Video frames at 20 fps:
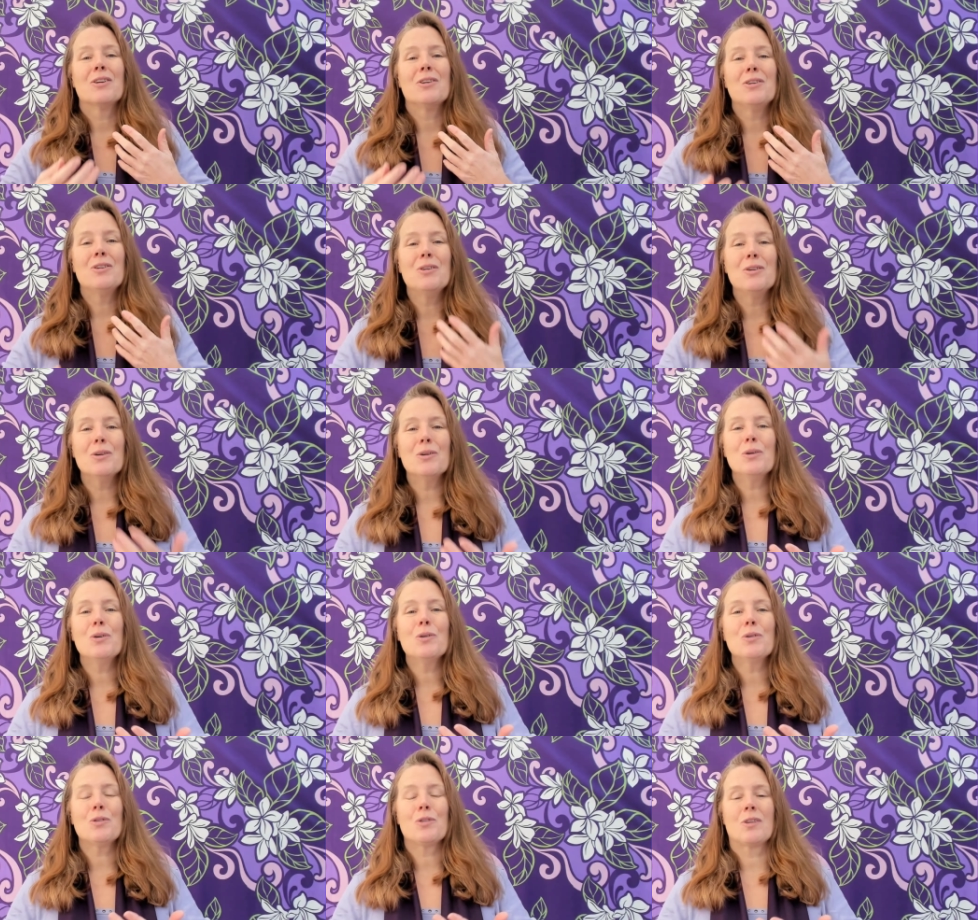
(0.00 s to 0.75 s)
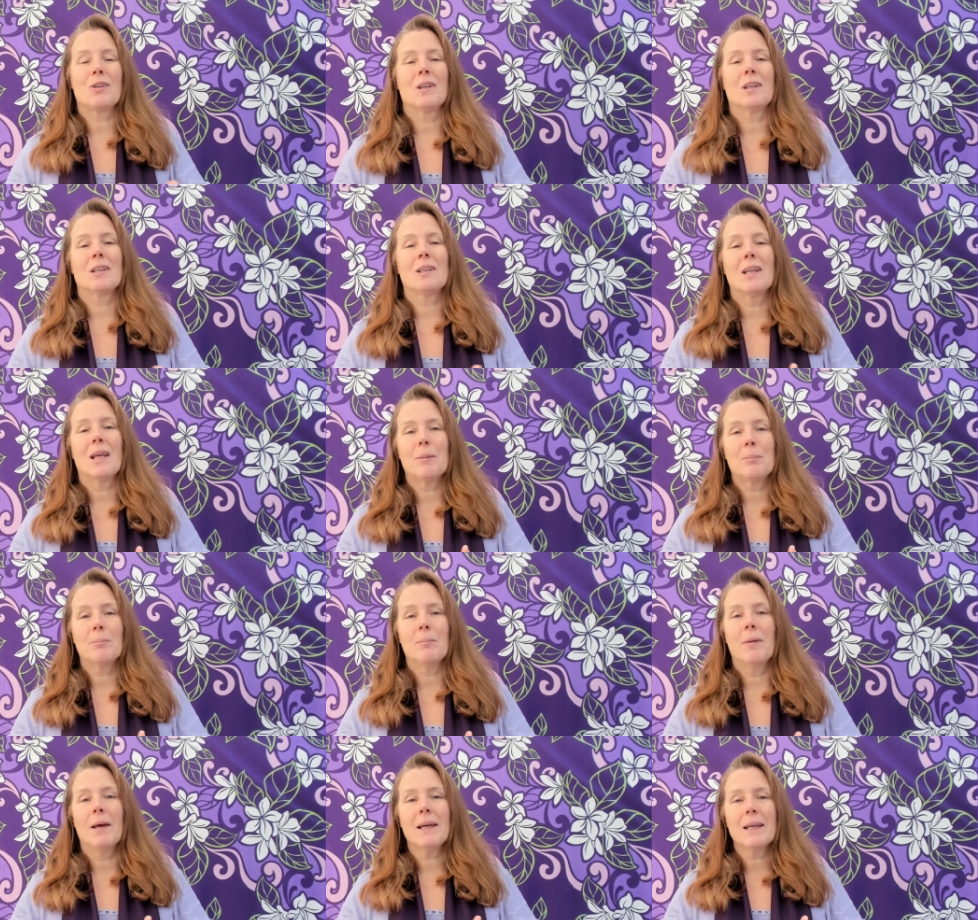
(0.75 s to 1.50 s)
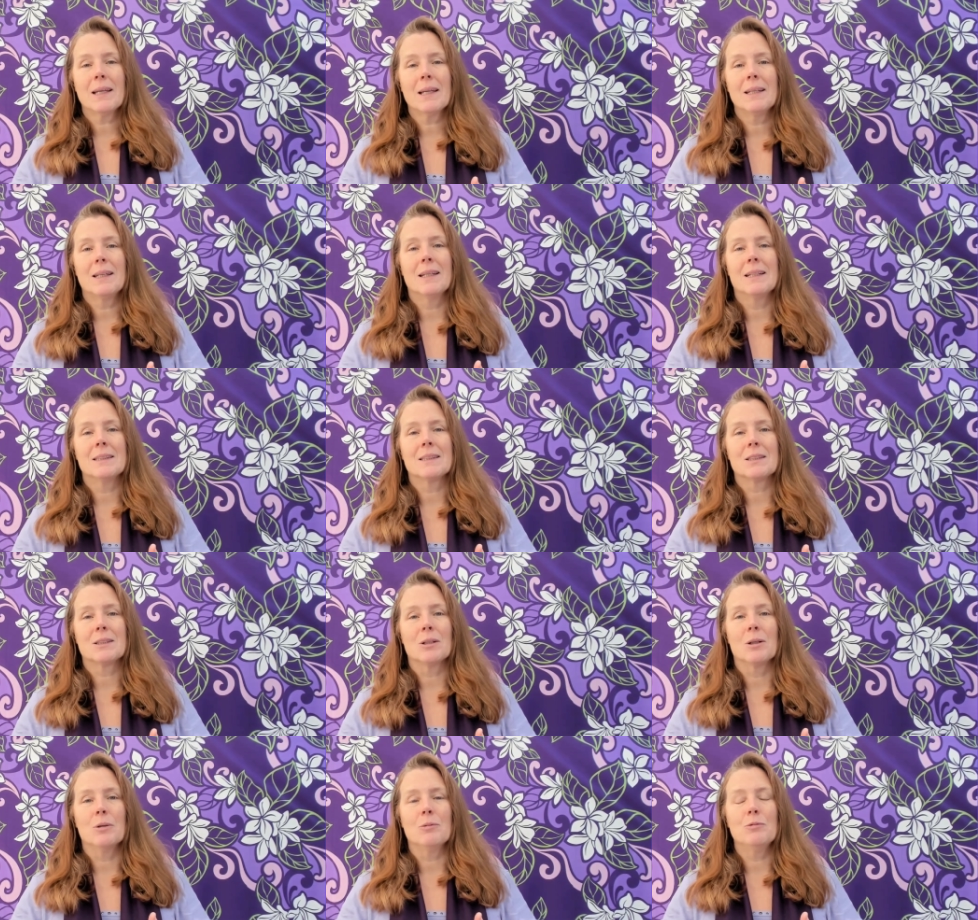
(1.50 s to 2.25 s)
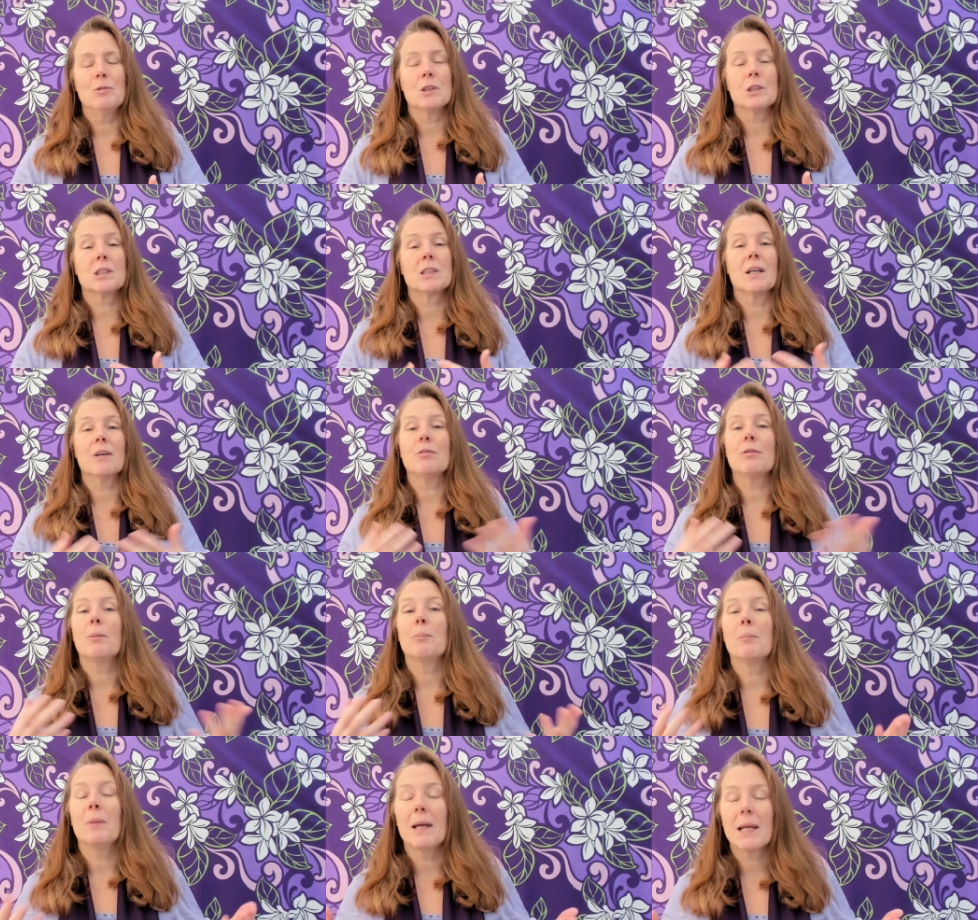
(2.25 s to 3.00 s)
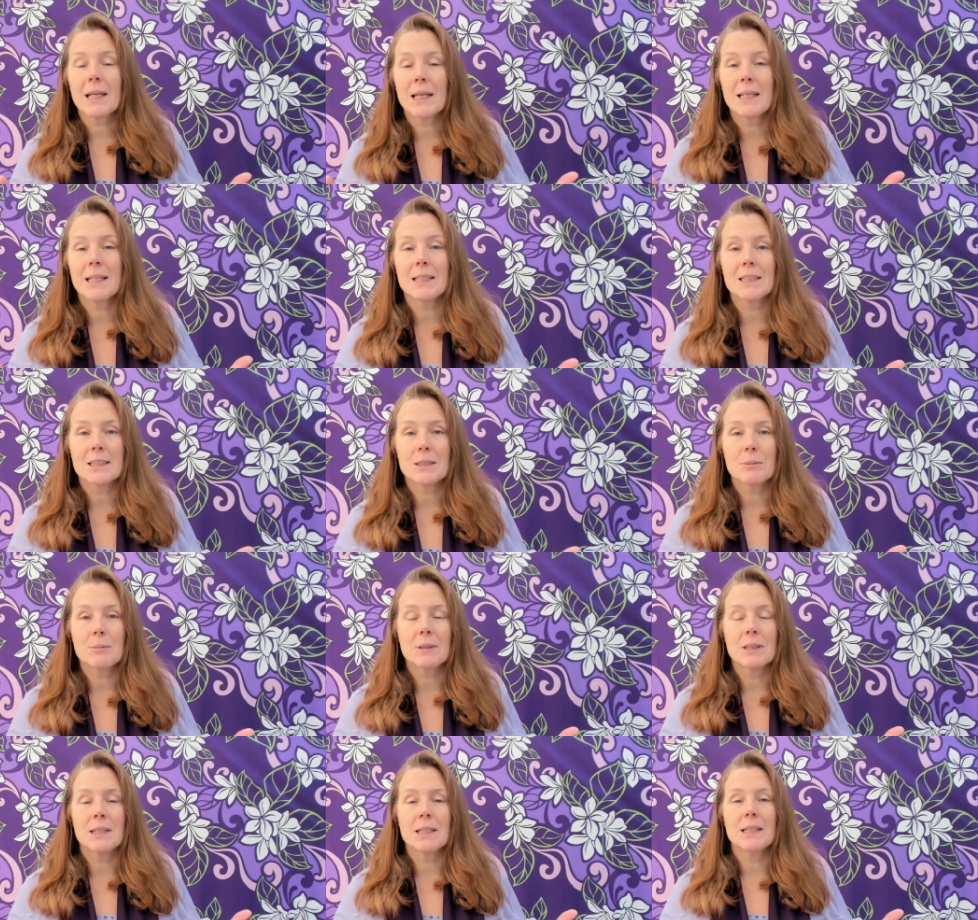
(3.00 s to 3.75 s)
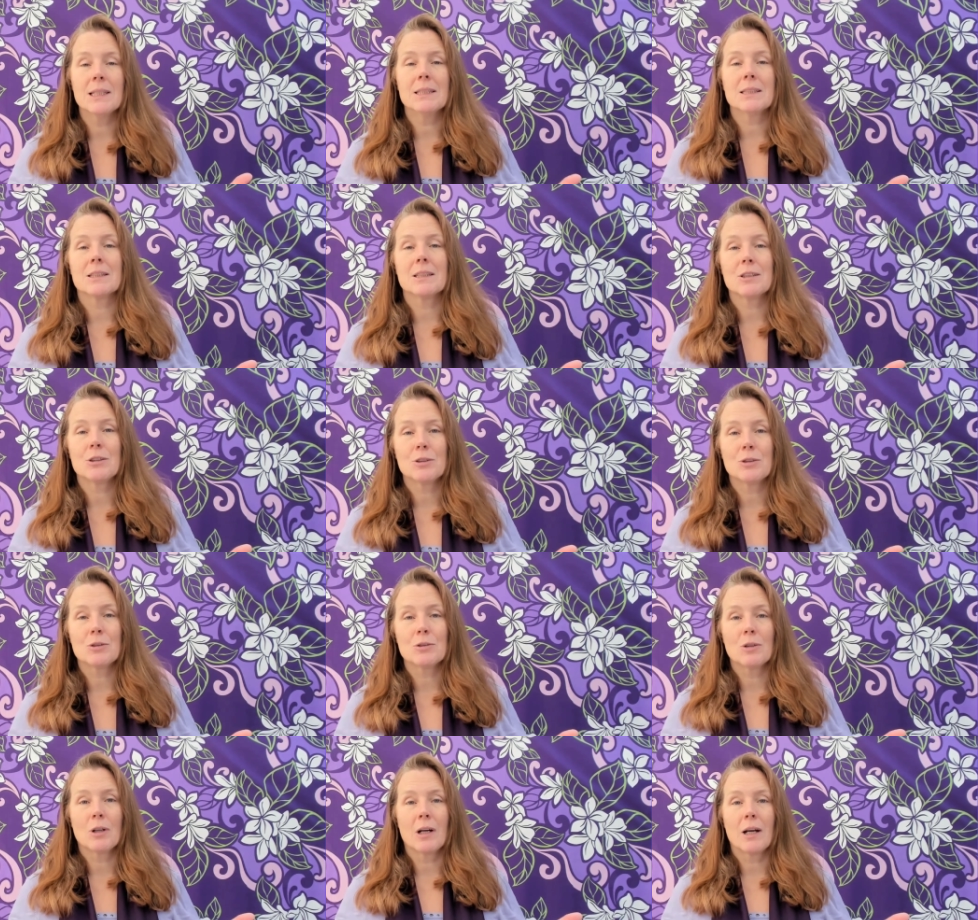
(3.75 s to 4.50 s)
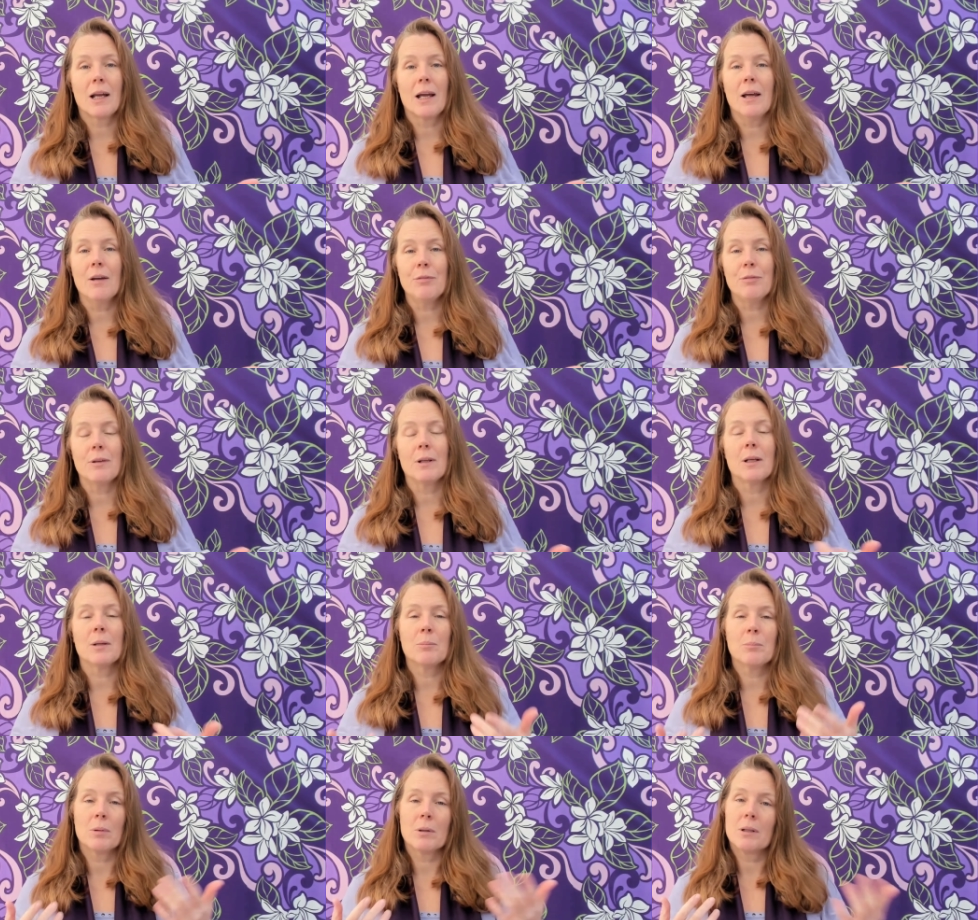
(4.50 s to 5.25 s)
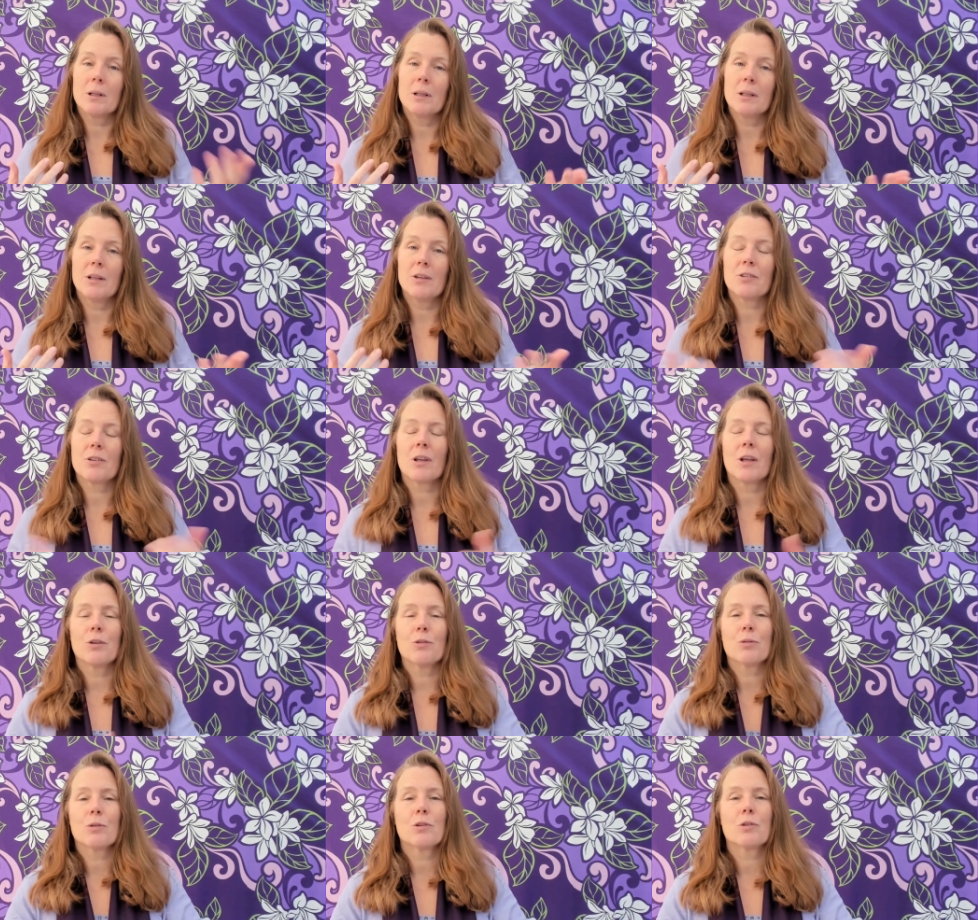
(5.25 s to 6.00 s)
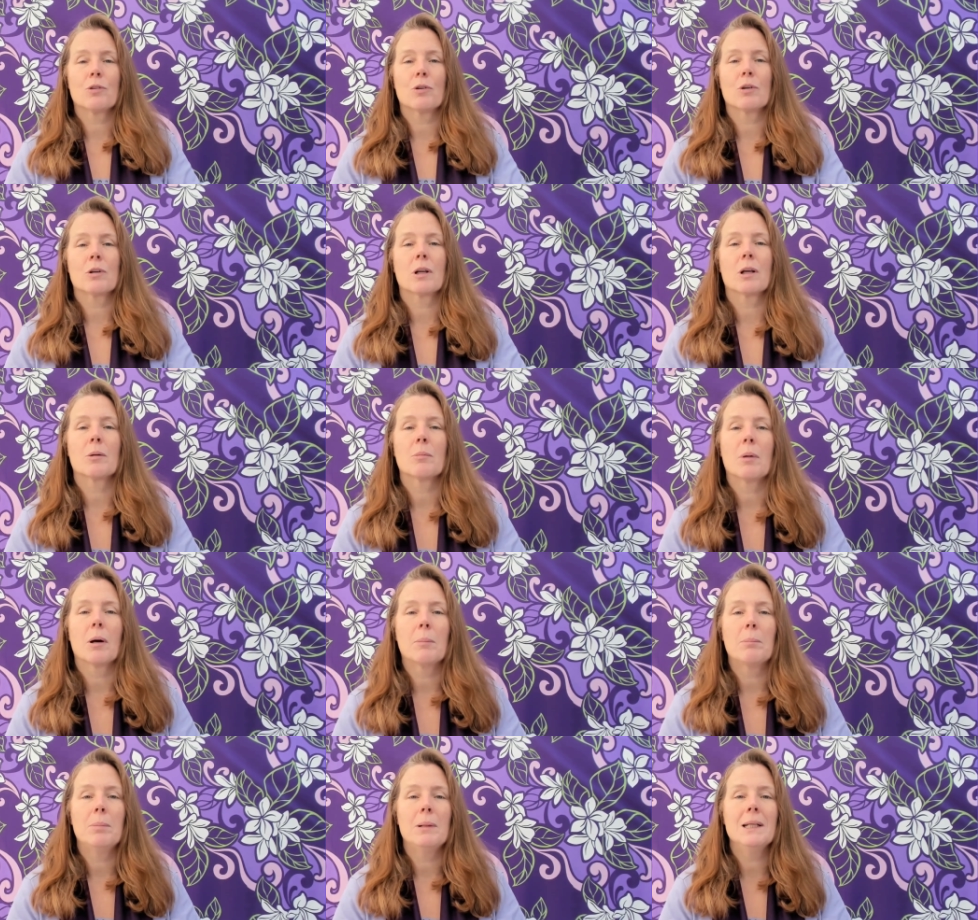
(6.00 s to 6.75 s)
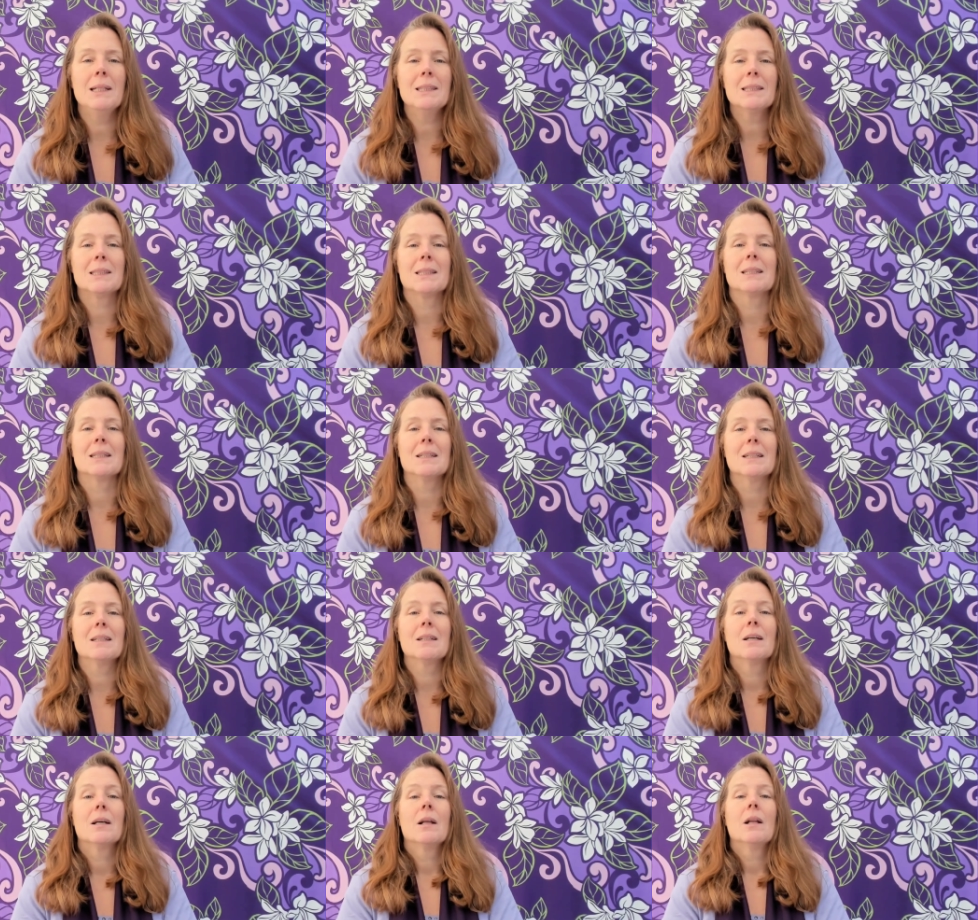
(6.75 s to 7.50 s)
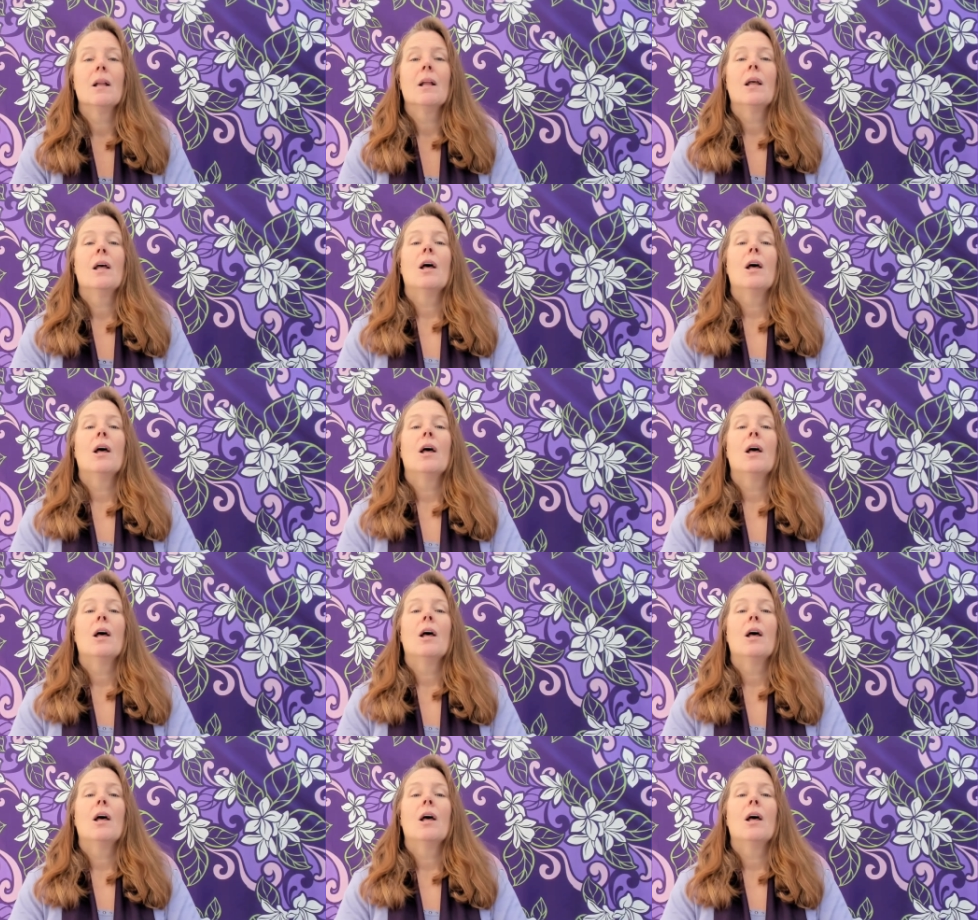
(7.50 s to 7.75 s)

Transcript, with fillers: using that mechanism, whichever mechanism it is that you are having, but in this case we're talking about pleasing.